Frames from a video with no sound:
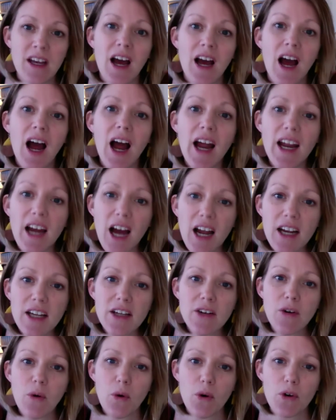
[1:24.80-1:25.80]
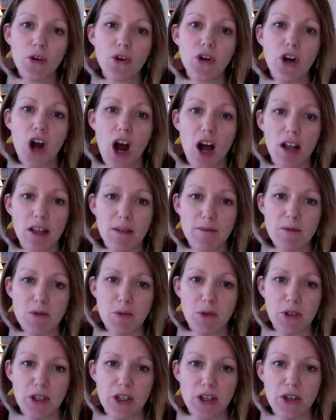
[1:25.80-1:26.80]
Ionic order columns were
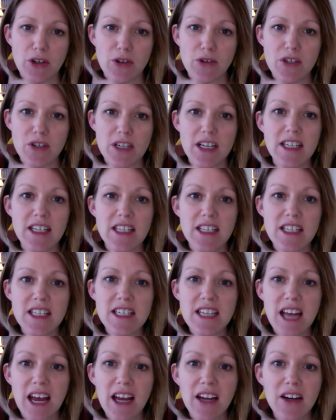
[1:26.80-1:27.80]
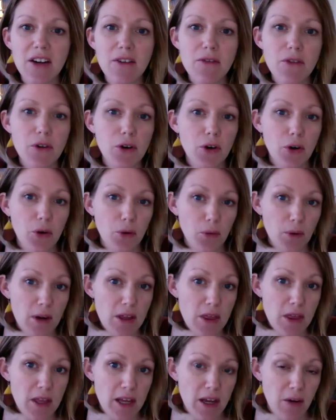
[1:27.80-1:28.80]
used instead of the
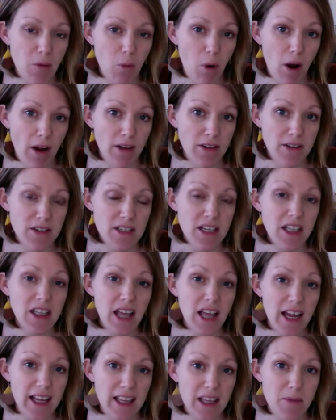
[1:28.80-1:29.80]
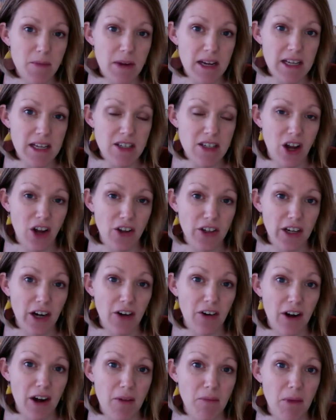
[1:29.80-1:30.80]
Corinthian ones, like the Maison
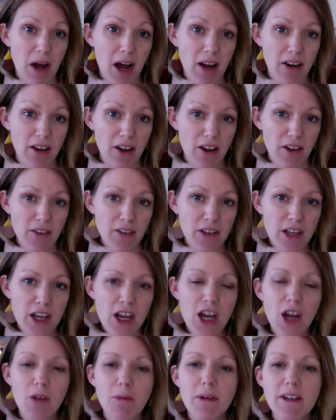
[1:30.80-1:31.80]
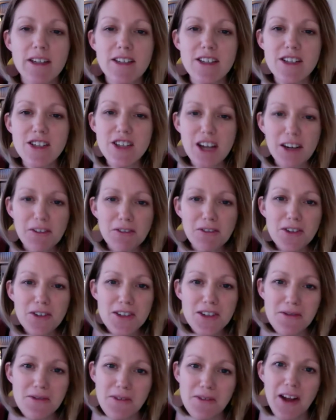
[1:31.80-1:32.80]
Carrée model, because
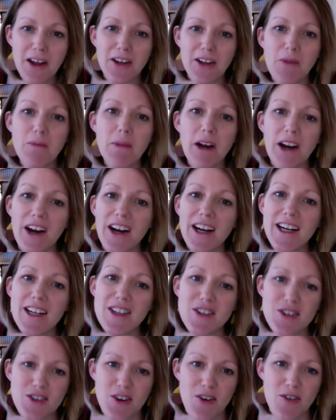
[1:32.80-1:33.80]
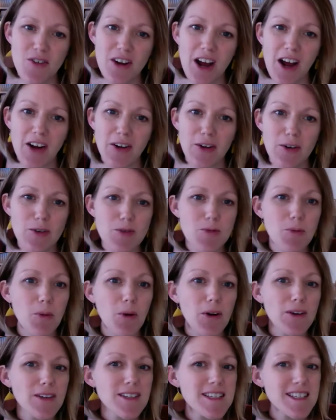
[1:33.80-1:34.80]
Jefferson felt American stonecutters
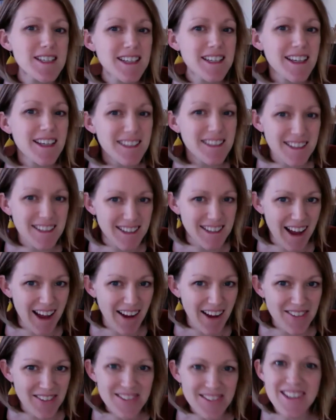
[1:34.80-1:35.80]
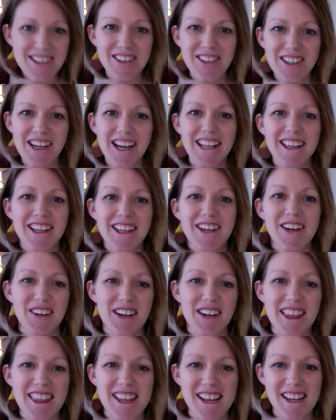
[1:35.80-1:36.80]
weren't skilled enough to create the
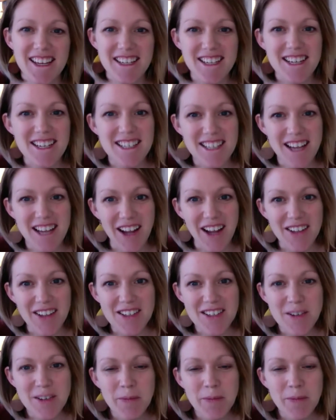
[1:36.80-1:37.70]
Corinthian details.